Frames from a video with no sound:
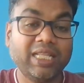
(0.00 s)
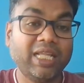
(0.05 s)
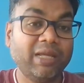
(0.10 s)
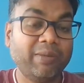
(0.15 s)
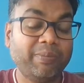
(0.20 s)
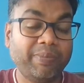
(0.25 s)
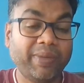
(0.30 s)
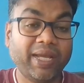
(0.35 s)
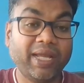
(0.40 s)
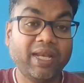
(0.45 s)
their
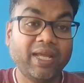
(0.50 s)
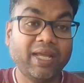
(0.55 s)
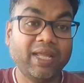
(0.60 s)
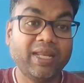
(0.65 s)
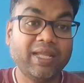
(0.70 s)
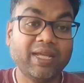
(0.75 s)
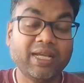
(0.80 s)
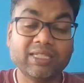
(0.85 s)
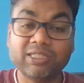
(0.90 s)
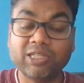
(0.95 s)
pain
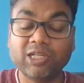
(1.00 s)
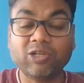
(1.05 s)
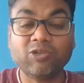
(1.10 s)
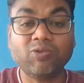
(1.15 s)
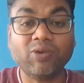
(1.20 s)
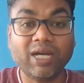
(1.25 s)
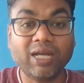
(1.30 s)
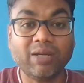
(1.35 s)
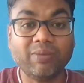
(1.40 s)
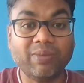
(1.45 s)
areas,
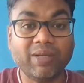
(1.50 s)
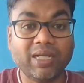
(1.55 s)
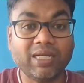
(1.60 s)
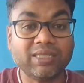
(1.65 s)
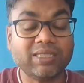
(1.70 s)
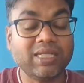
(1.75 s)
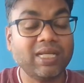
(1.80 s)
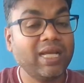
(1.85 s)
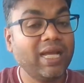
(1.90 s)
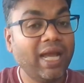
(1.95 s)

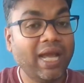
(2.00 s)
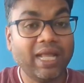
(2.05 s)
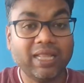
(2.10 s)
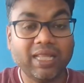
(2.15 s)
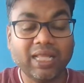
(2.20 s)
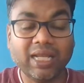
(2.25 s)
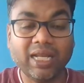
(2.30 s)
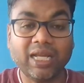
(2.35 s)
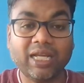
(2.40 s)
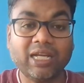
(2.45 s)
requirements, and
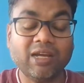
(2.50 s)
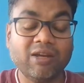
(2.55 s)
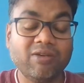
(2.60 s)
then I